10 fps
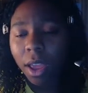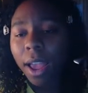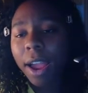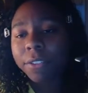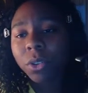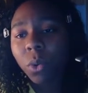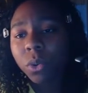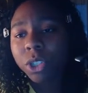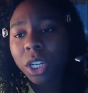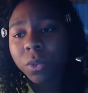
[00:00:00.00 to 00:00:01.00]
After old
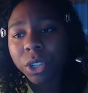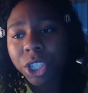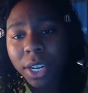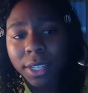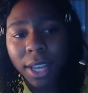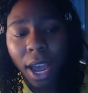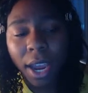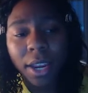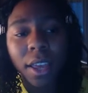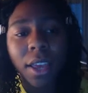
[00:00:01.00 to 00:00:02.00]
General Shen
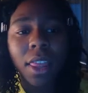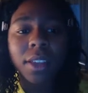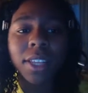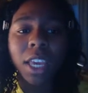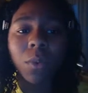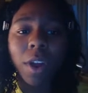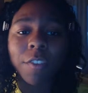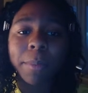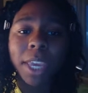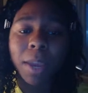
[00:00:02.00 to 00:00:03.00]
died, the second wife
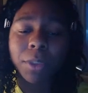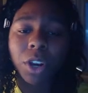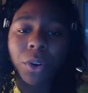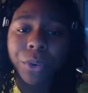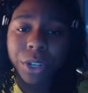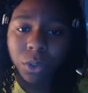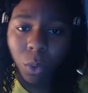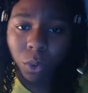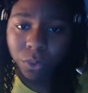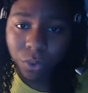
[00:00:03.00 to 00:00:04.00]
became the current
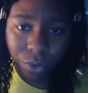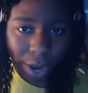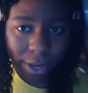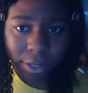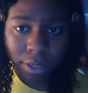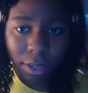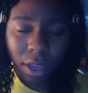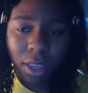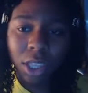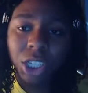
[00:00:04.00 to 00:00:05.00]
old Fu Ren.
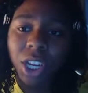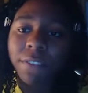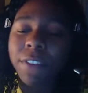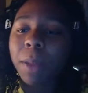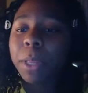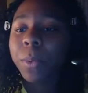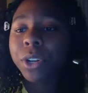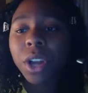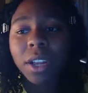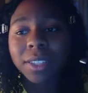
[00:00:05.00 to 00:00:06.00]
The Shen family were
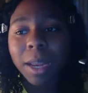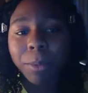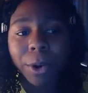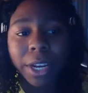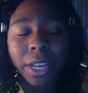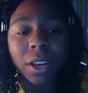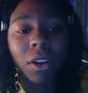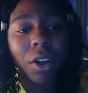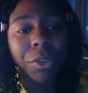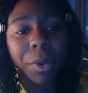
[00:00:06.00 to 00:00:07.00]
not separated, and
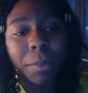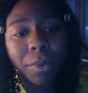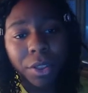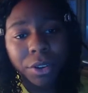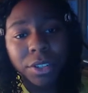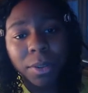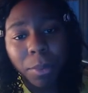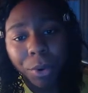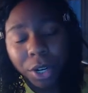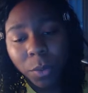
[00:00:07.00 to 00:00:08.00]
all 3 brothers
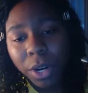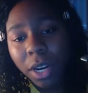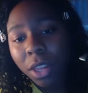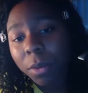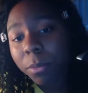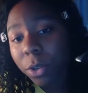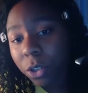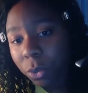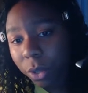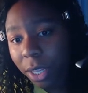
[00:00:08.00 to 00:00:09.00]
supported one another
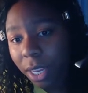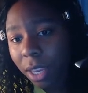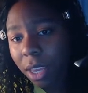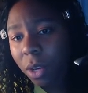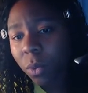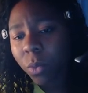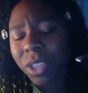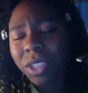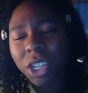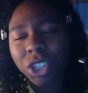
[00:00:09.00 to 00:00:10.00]
mutually, with
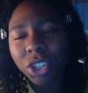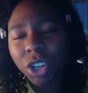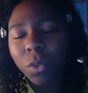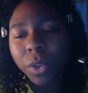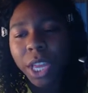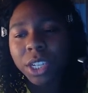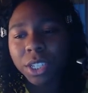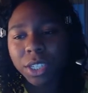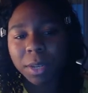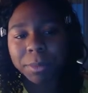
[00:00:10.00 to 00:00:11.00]
such good
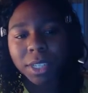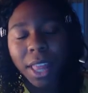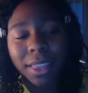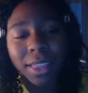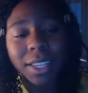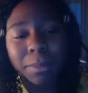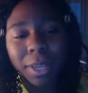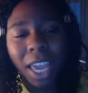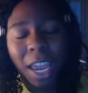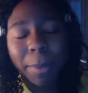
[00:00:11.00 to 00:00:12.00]
relationships that this
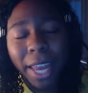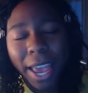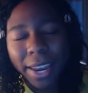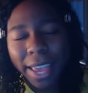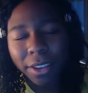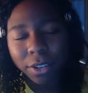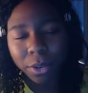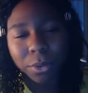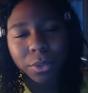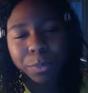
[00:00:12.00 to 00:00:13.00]
became an anecdote.